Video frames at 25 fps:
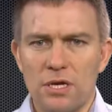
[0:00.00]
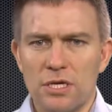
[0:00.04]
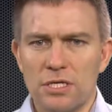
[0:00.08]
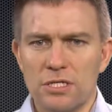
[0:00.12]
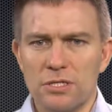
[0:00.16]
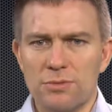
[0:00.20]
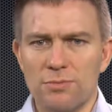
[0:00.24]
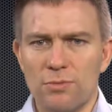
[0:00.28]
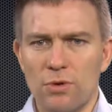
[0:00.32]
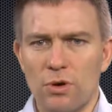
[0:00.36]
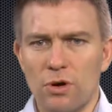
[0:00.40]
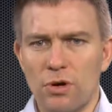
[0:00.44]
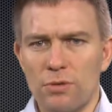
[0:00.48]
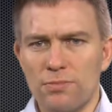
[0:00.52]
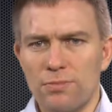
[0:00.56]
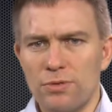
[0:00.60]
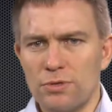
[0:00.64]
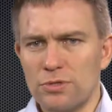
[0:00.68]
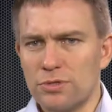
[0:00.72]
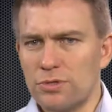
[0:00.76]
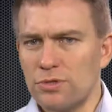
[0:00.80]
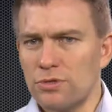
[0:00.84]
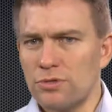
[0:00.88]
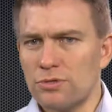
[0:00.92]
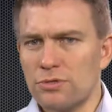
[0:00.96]
Small
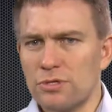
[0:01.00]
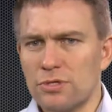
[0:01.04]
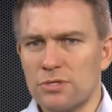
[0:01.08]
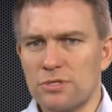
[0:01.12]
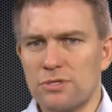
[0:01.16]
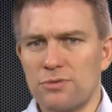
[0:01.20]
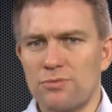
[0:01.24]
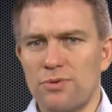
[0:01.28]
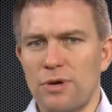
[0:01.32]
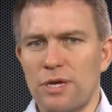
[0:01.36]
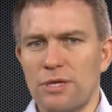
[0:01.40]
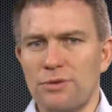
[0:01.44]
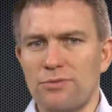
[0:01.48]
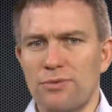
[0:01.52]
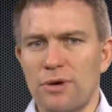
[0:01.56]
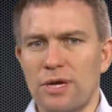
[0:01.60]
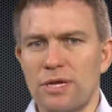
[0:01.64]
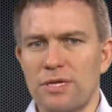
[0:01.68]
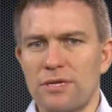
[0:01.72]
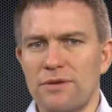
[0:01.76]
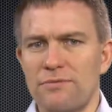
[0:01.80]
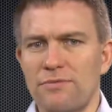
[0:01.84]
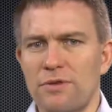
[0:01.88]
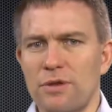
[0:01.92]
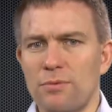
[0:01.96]
producers trade
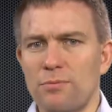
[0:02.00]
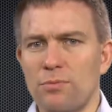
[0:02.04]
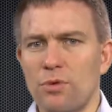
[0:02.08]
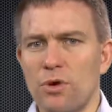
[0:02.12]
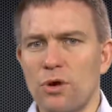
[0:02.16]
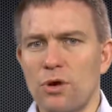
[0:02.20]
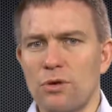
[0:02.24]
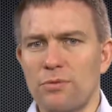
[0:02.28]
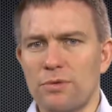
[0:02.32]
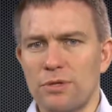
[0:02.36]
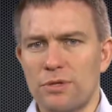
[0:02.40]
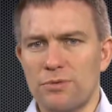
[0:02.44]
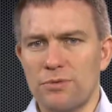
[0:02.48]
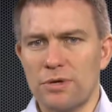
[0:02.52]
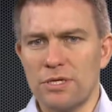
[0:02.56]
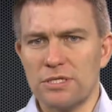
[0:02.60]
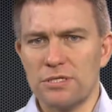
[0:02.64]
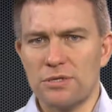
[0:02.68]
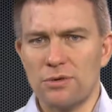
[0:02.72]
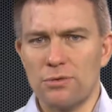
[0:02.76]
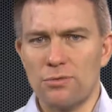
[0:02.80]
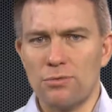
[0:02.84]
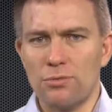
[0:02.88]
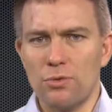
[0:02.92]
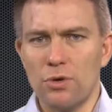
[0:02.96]
relatively more with the rest
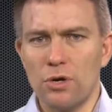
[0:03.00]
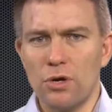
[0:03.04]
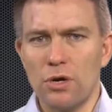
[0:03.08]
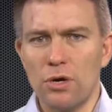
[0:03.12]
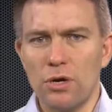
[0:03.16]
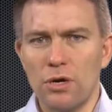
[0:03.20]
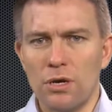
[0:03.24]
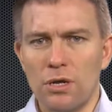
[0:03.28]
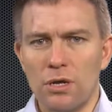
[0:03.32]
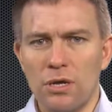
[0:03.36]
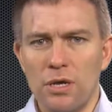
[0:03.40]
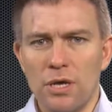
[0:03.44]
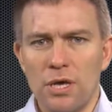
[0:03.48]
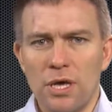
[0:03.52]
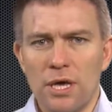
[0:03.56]
of the world.